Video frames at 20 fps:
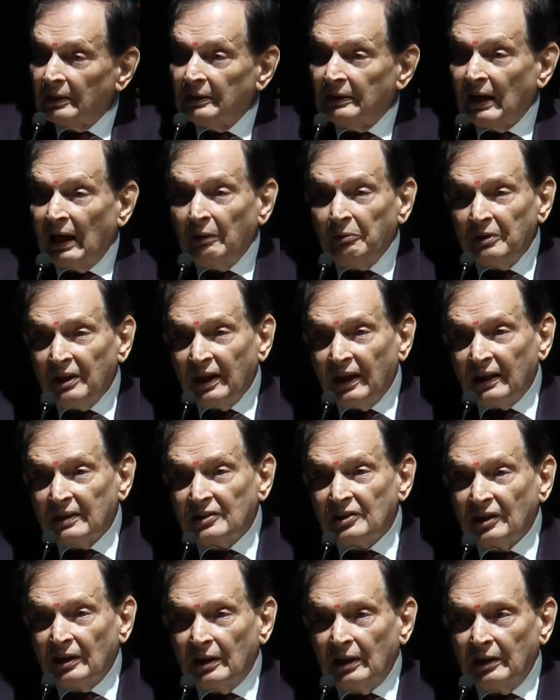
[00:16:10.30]
Now he
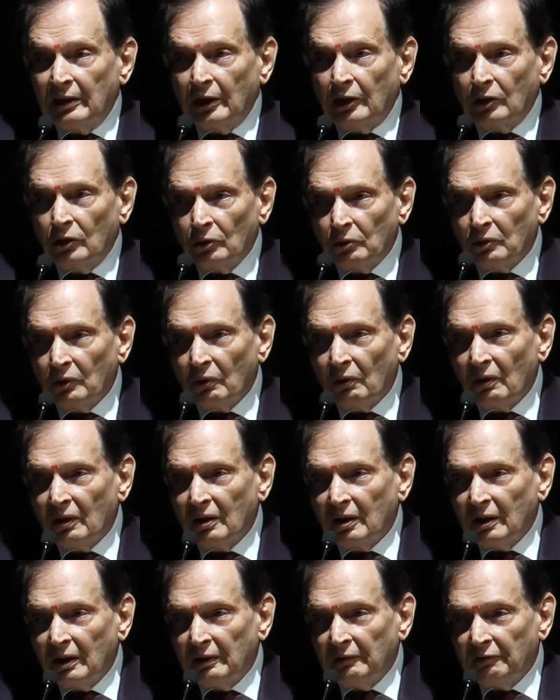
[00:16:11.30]
gets an acute
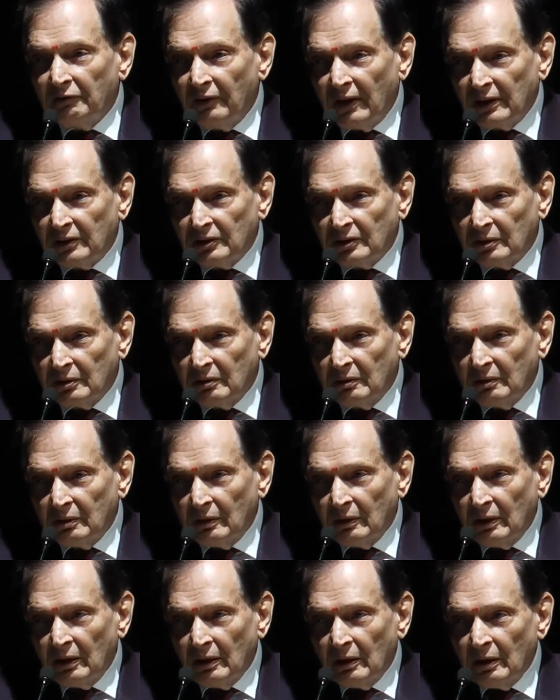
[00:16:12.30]
urinary infection
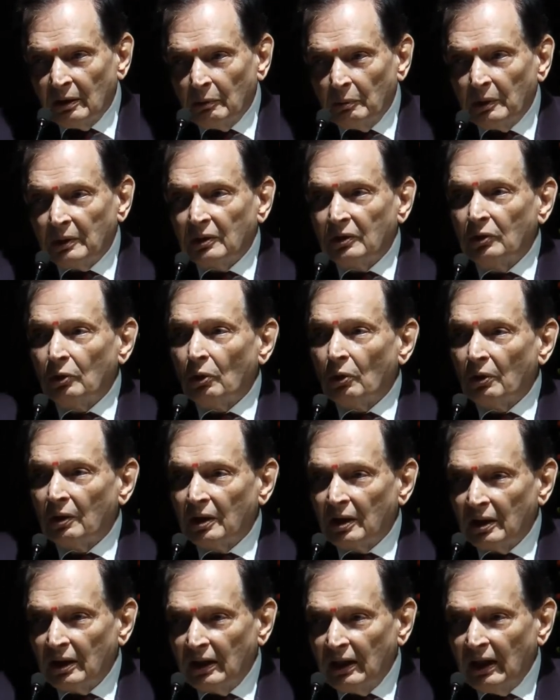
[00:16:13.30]
with
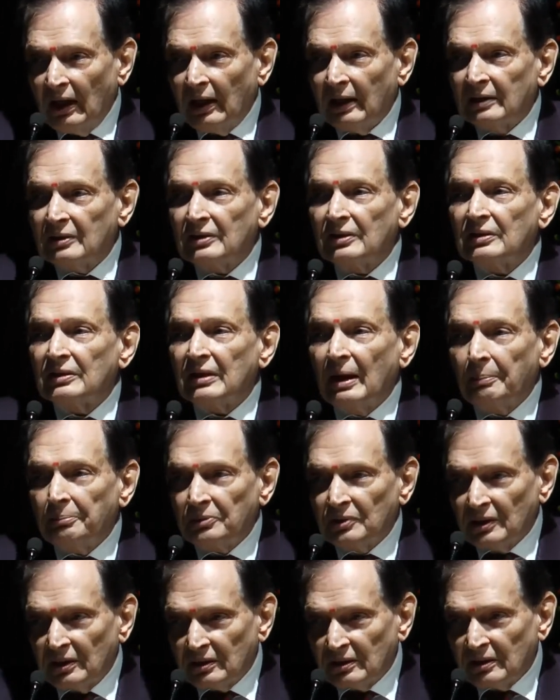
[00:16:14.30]
urinary
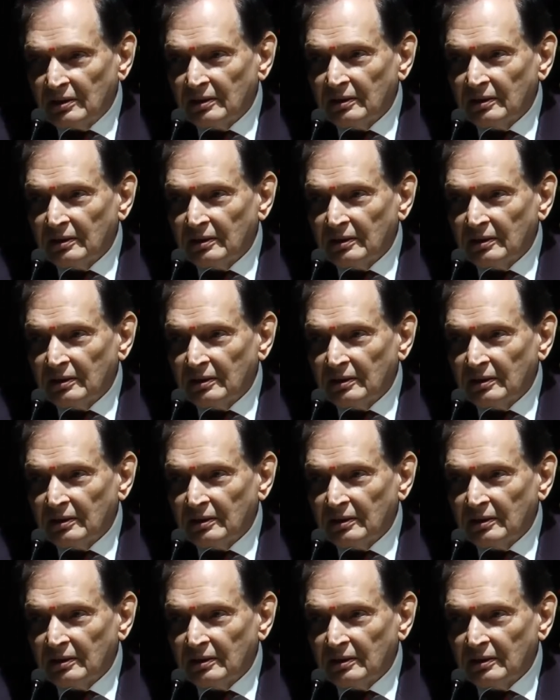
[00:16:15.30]
sepsis.